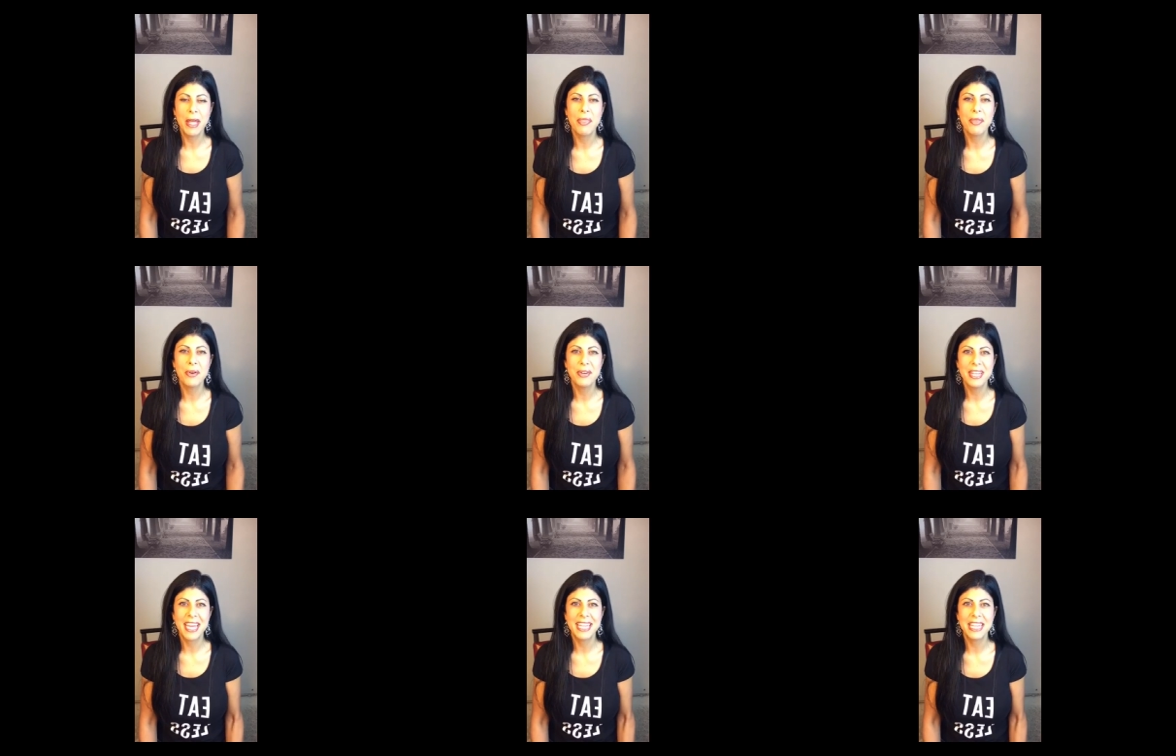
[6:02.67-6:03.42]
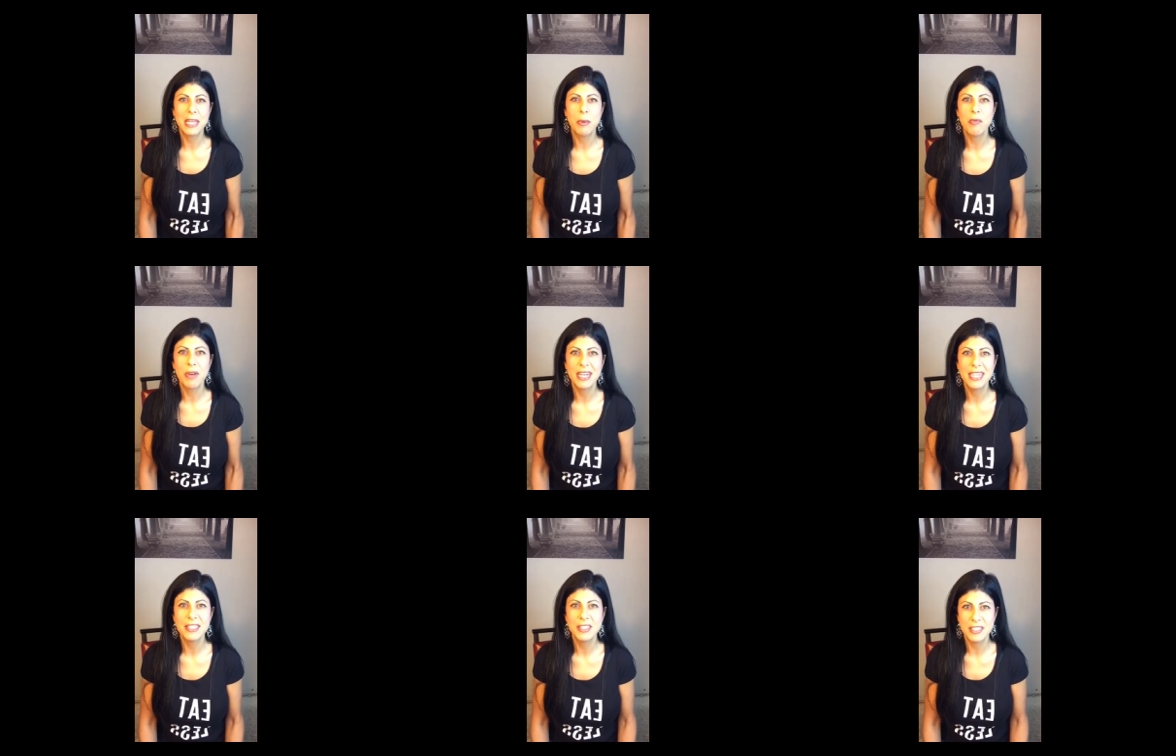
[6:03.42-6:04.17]
third day that they were
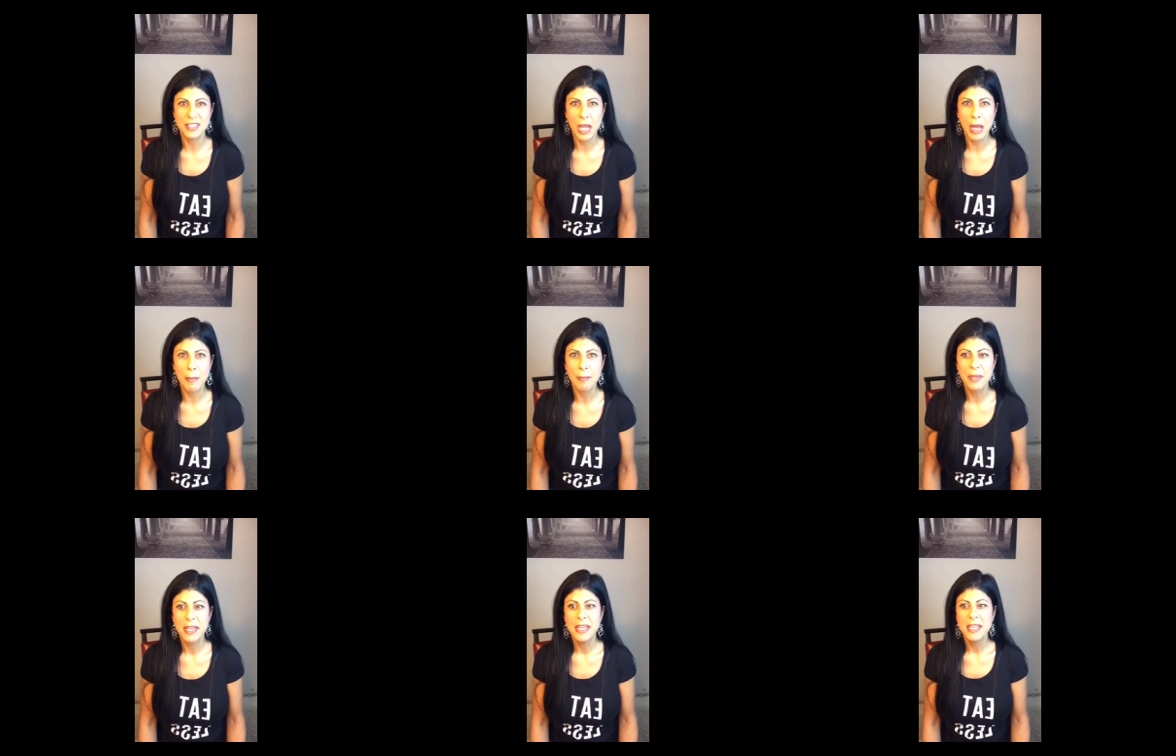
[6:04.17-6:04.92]
ready to stop.